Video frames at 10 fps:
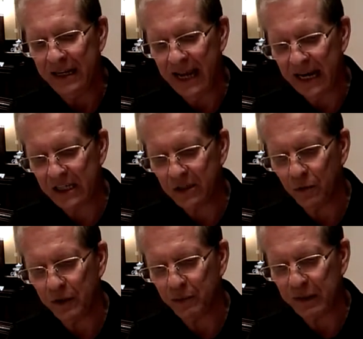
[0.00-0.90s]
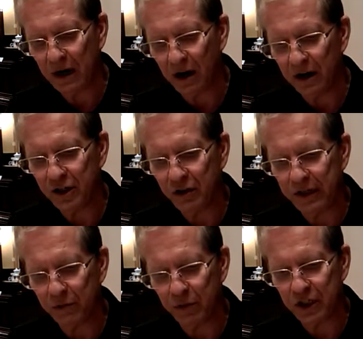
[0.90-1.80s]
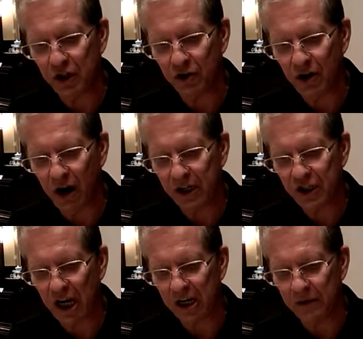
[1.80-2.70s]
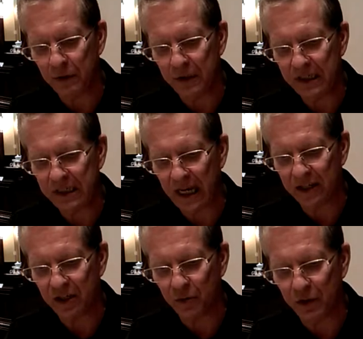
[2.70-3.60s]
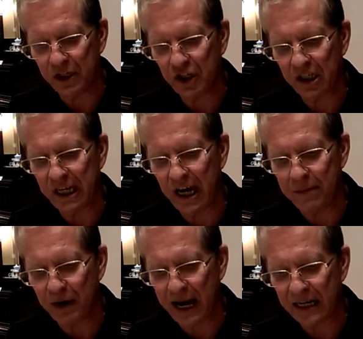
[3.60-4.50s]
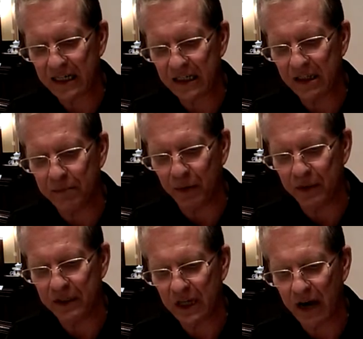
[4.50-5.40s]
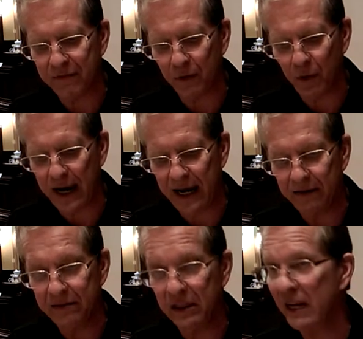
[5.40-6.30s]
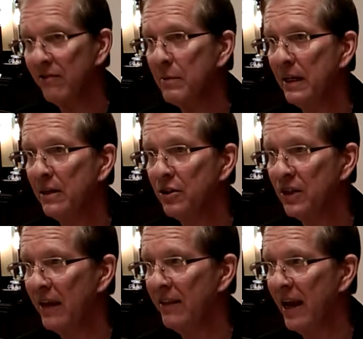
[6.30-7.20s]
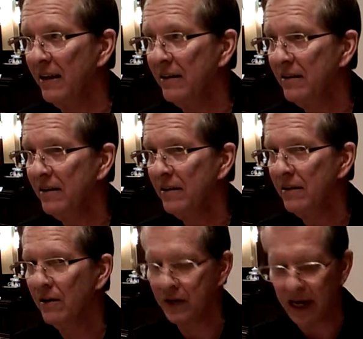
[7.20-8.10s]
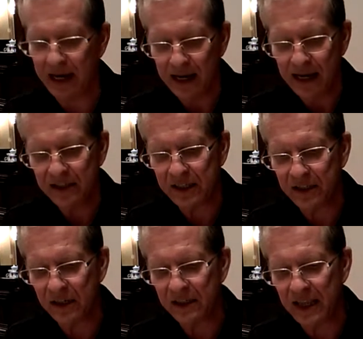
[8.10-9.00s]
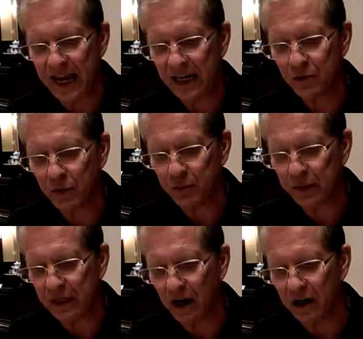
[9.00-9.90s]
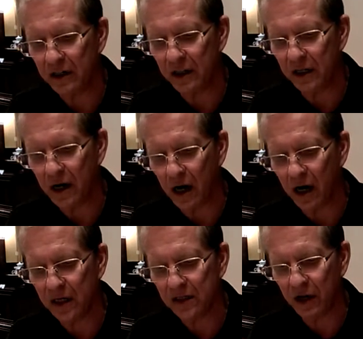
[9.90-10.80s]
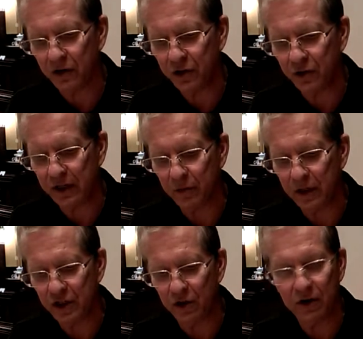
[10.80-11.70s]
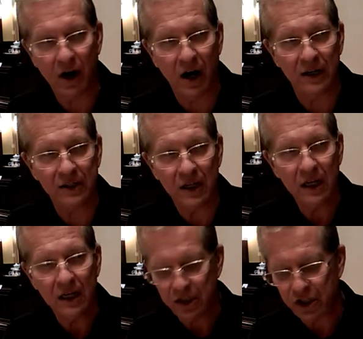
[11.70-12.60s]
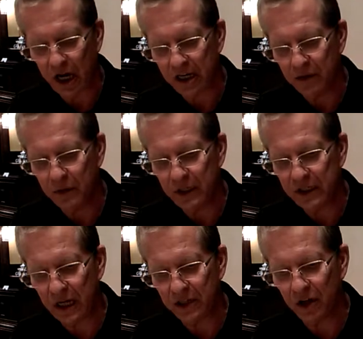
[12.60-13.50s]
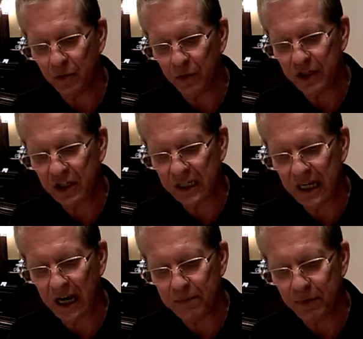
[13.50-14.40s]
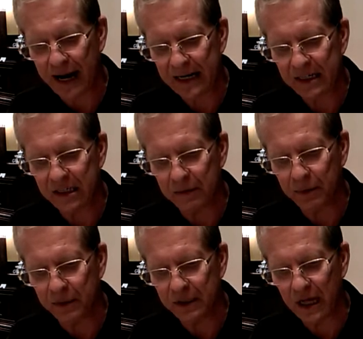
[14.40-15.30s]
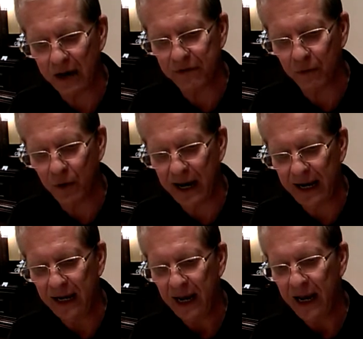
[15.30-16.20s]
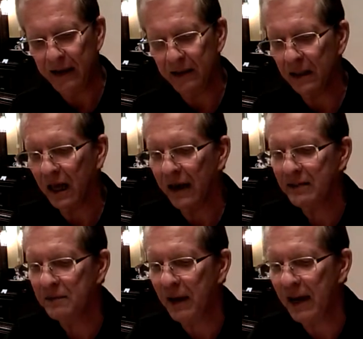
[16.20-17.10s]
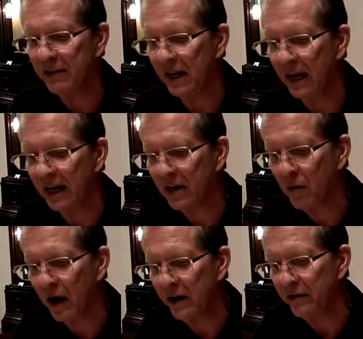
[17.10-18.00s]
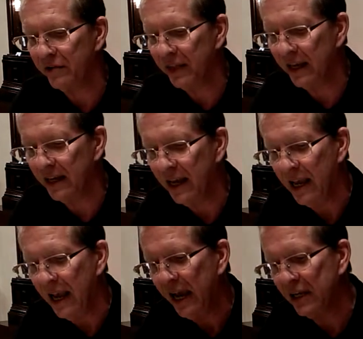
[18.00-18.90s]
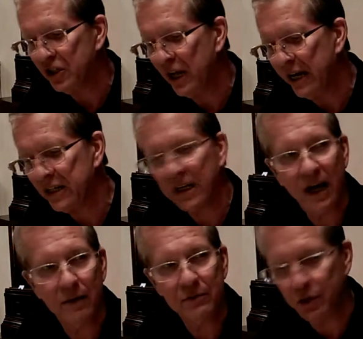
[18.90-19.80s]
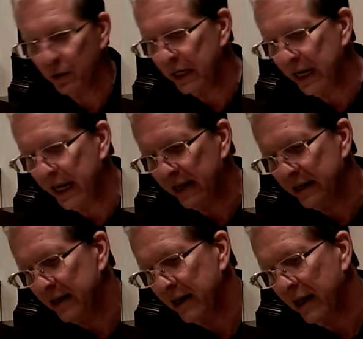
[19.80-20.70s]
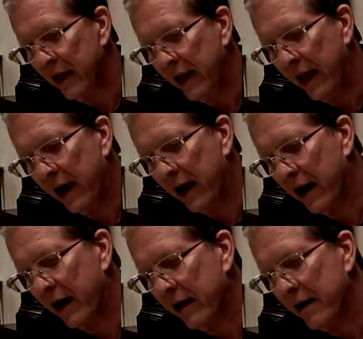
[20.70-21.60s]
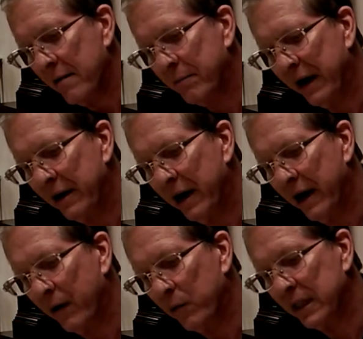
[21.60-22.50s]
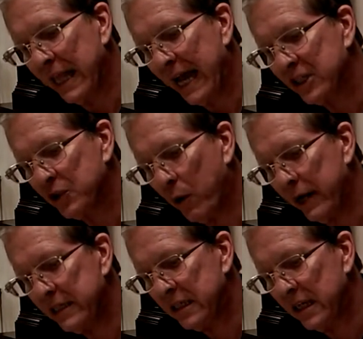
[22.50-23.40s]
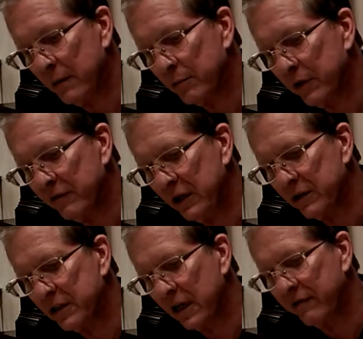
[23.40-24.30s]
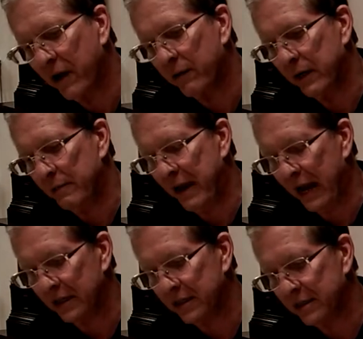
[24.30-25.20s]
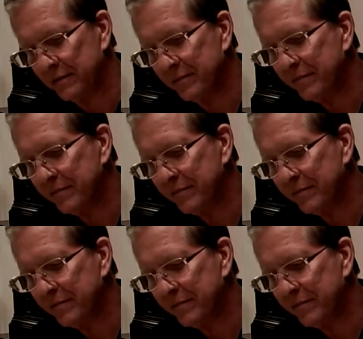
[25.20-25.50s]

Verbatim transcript: Next, with regard to the original cause, Shakyamuni says, Originally I practiced the Bodhisattva way. Did everybody understand that? Mm-hmm. Okay. So he says, Next, with regard to the cause, uh, to the original cause, Shakyamuni says, Originally I practiced the Bodhisattva way, and the lifespan that I acquired then has yet to come to an end, mm-hmm. uh, but uh, will last twice the number of years that have already passed.